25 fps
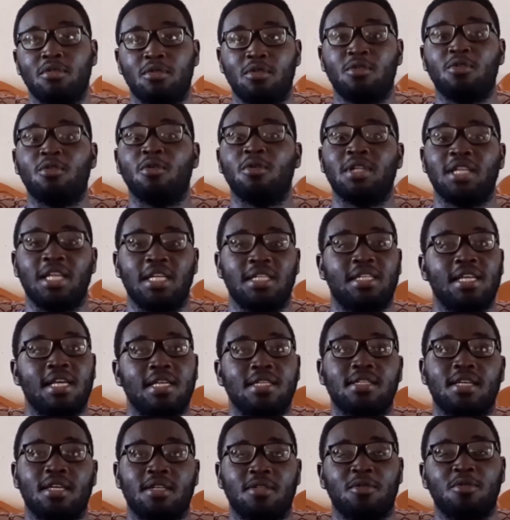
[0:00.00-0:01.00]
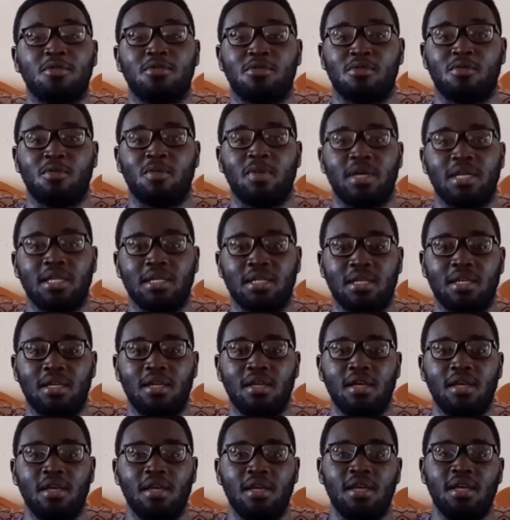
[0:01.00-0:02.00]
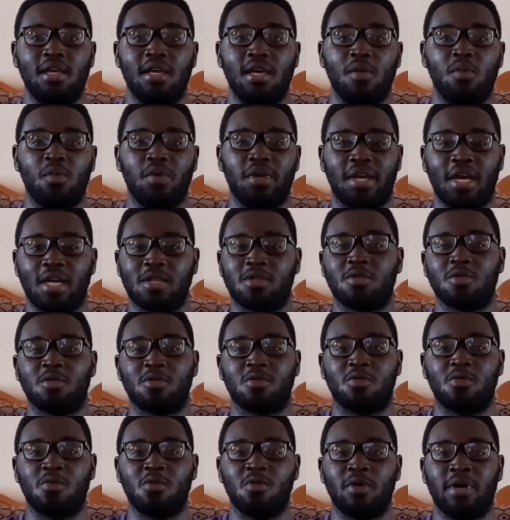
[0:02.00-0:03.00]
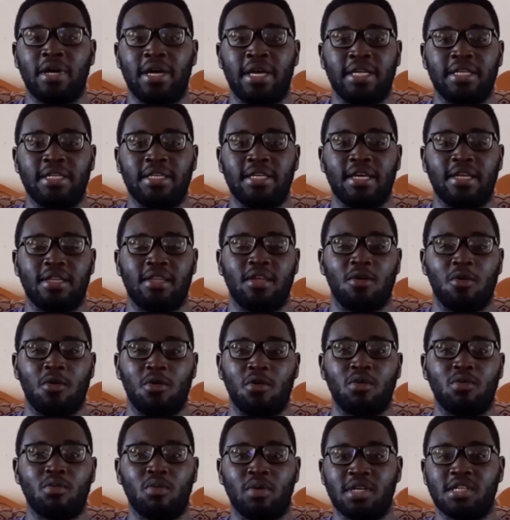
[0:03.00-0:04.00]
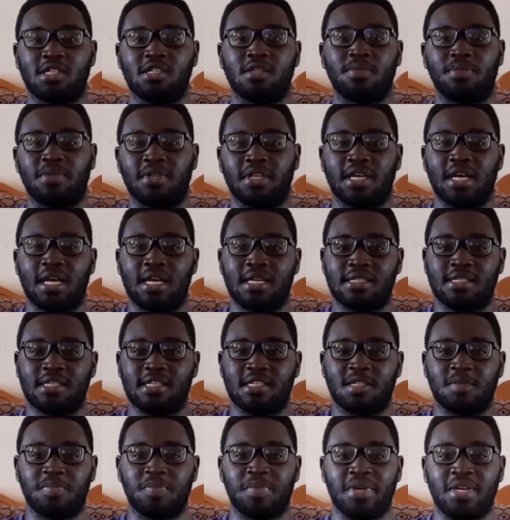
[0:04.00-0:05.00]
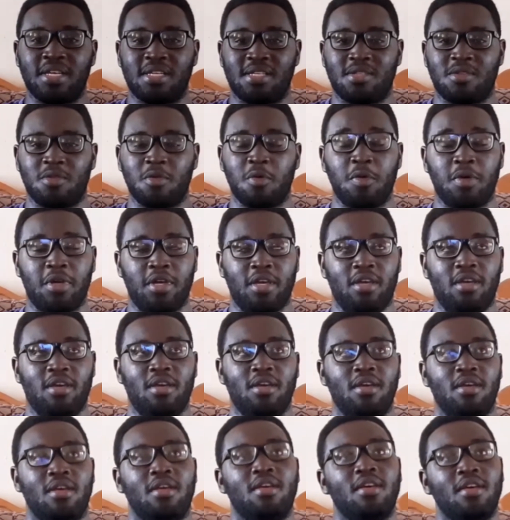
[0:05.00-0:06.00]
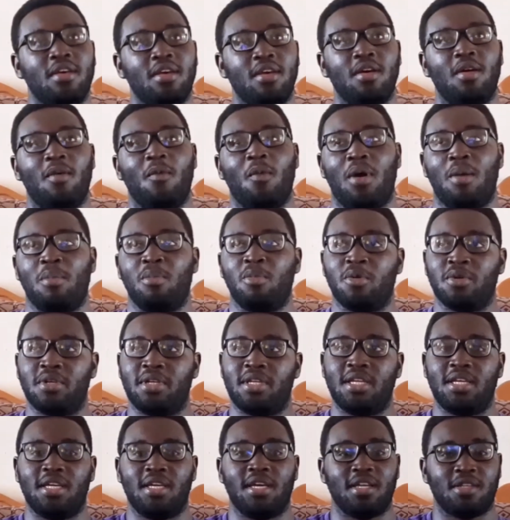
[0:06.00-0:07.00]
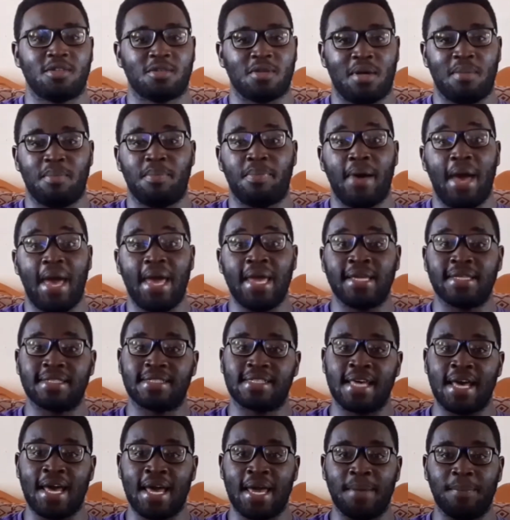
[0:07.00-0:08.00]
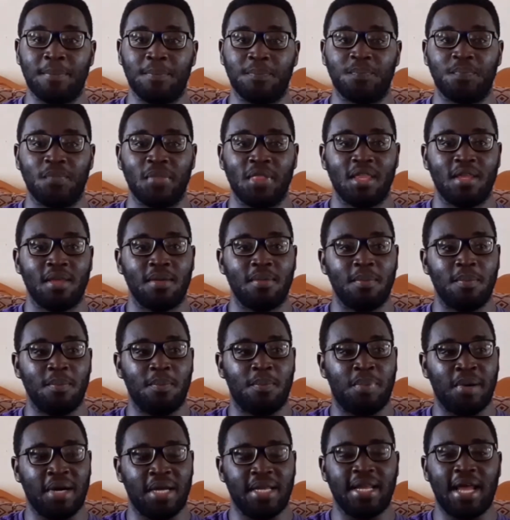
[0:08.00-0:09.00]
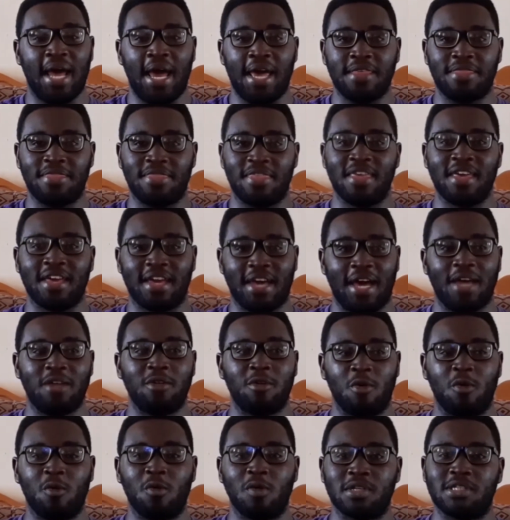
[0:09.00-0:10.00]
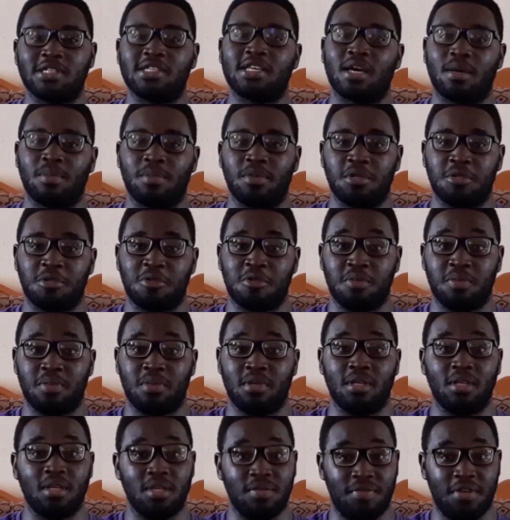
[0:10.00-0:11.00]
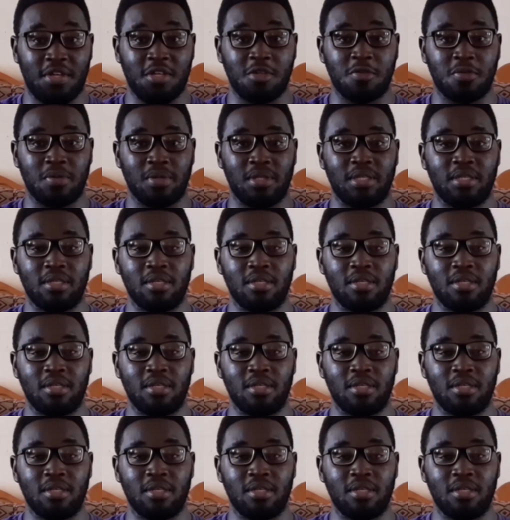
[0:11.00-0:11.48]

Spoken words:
don't let us get to school early. We get to school and yeah, the whole worship thing has dispersed. Okay, one more day. So I'm buying time, but I think I know what's coming to me eventually.